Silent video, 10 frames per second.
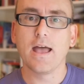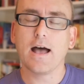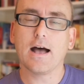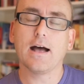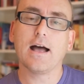
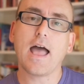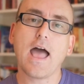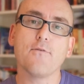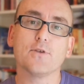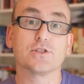
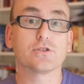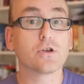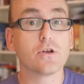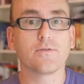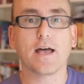Have a
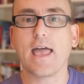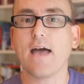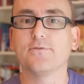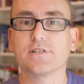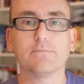survey,
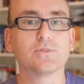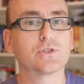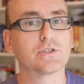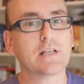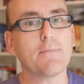have
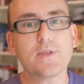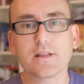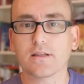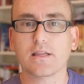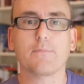something
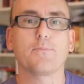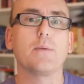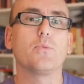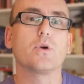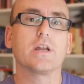that
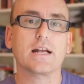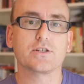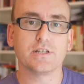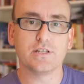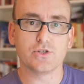people can
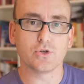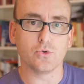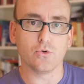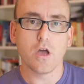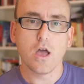actually do.